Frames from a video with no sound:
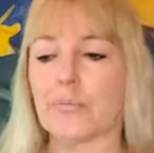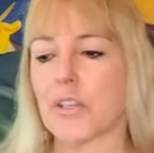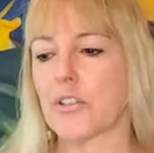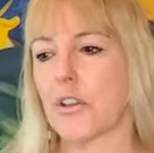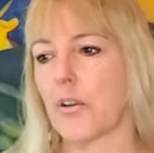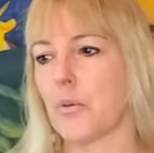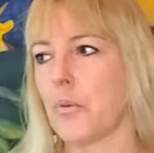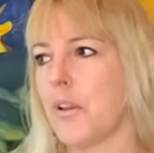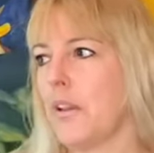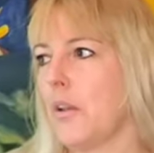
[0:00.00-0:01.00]
So
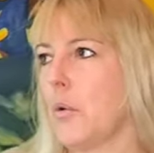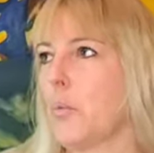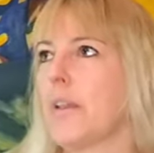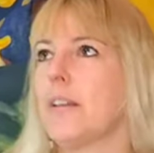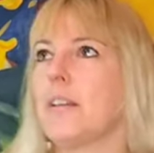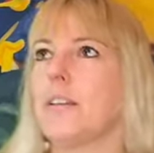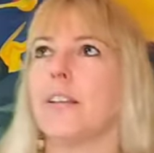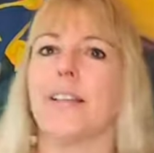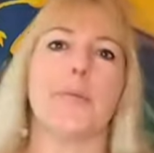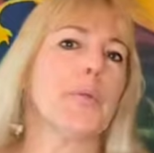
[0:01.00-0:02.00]
we
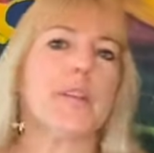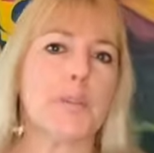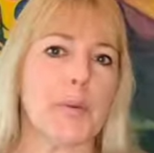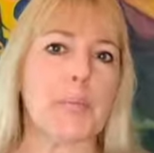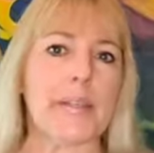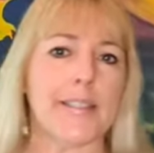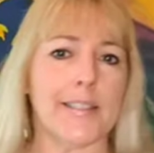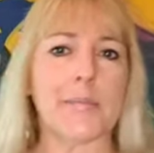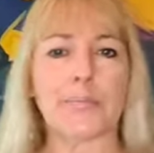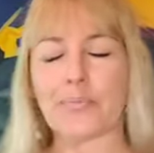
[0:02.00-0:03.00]
were
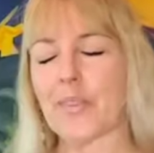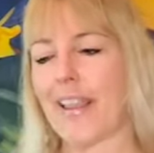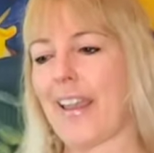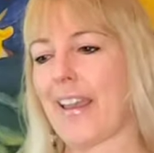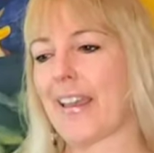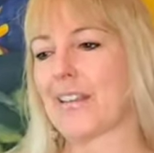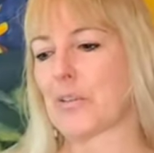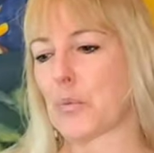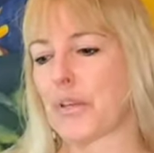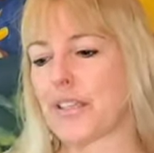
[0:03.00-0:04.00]
experimenting and
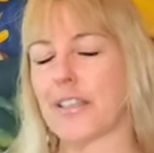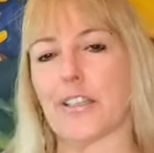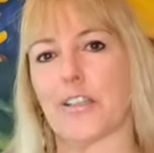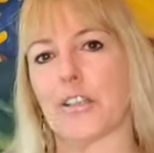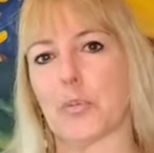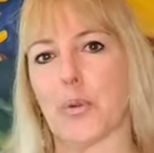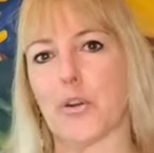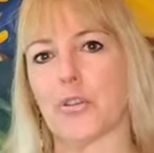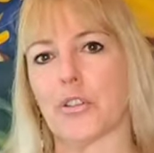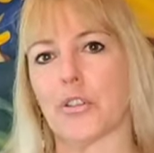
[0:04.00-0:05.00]
we did an
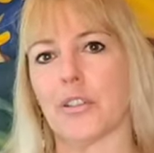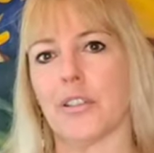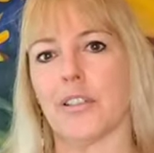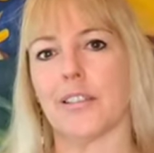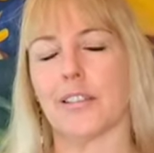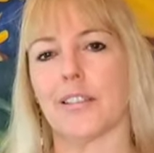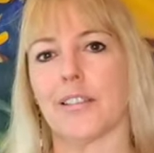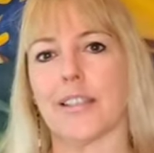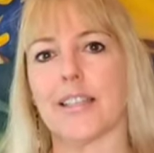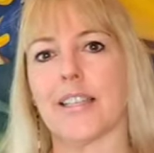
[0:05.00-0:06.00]
exposure uh,
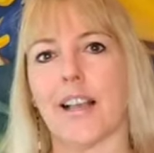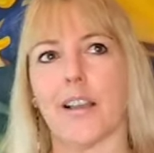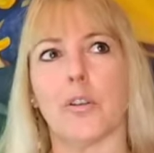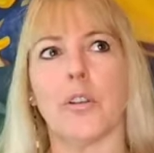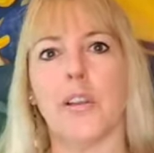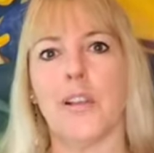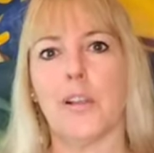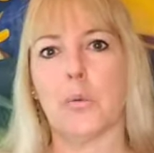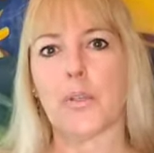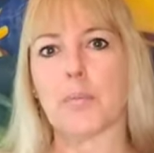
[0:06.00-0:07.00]
inside
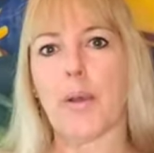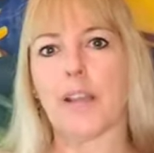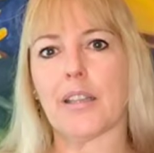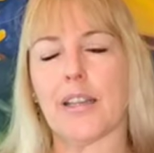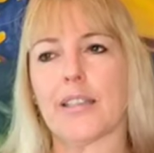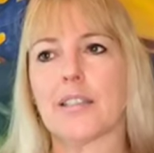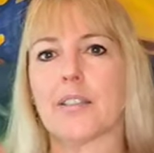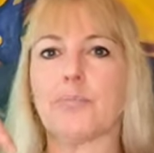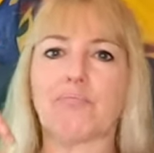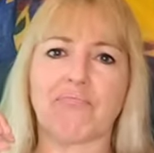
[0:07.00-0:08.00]
with
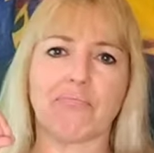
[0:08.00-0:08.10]
spotlights.